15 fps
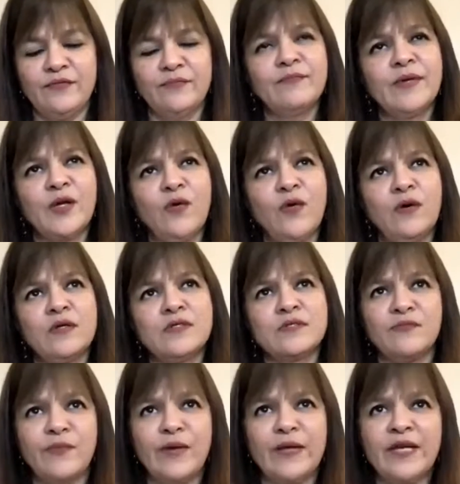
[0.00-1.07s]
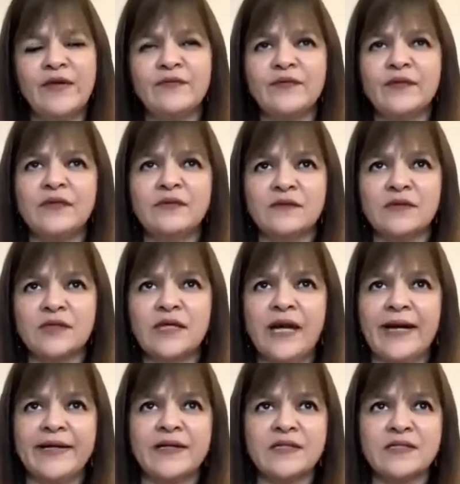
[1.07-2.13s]
Because whenever the
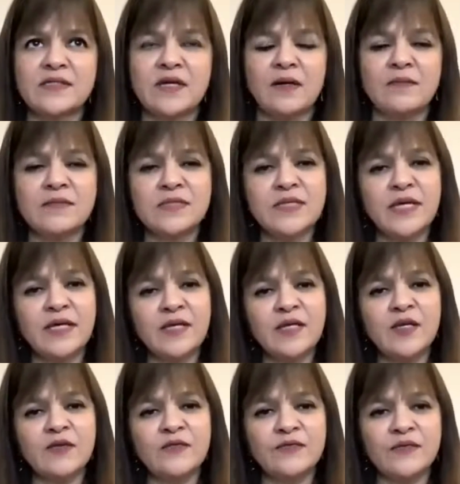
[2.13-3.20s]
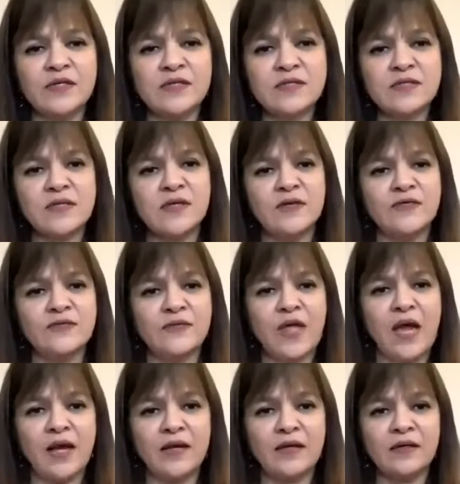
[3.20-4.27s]
guidance comes saying, give this, give
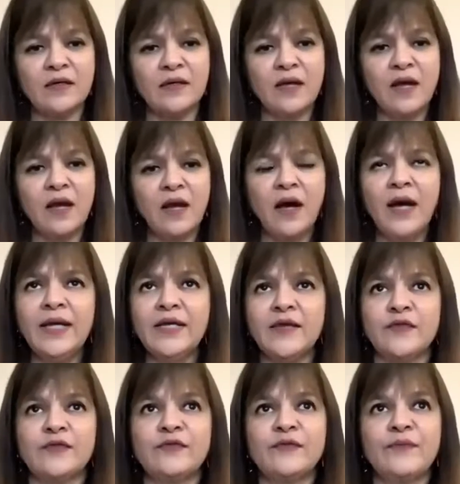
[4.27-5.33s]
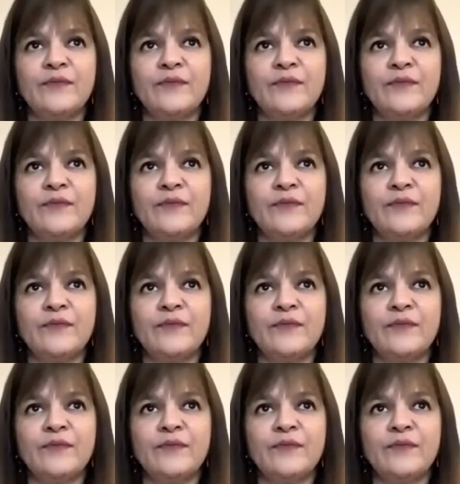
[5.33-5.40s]
that, I give.